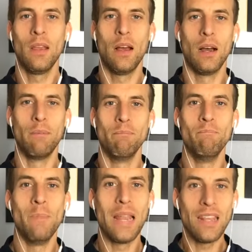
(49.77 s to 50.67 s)
Um,
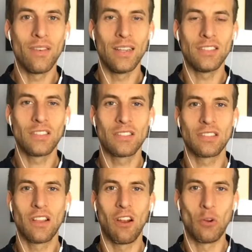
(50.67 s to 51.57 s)
many of
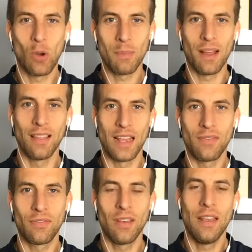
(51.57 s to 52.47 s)
us are going about
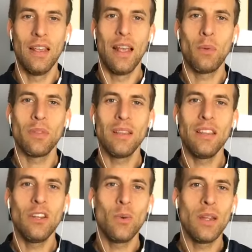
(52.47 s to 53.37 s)
life and we're
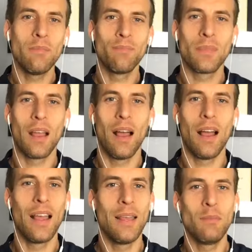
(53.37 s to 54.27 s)
thinking, you know what?
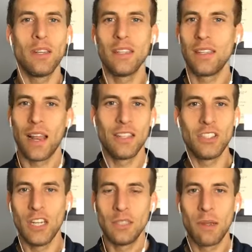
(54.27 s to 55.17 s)
I'm gonna kind of
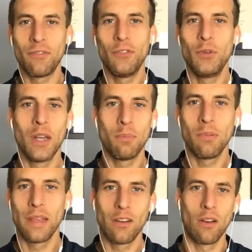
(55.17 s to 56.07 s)
change my food up
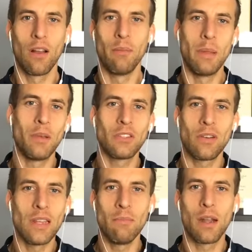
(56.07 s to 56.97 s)
later on. Maybe I'll
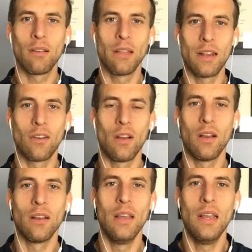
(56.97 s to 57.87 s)
start eating better later
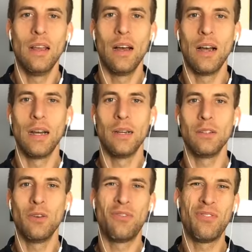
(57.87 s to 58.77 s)
on. Uh,
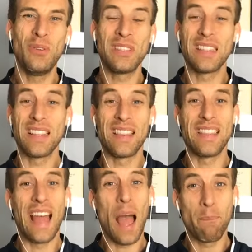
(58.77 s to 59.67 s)
you know, food isn't
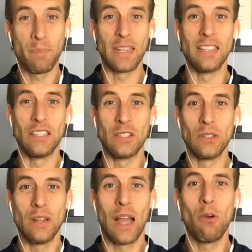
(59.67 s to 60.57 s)
that big a
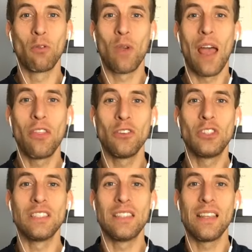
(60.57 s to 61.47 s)
deal. I would rather
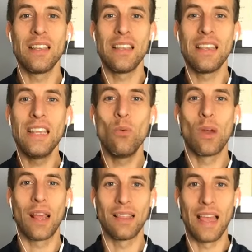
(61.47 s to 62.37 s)
just eat
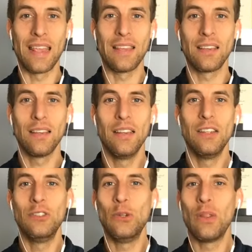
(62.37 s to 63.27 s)
what I like,
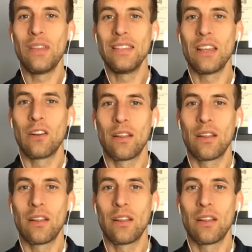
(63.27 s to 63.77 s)
do the things that are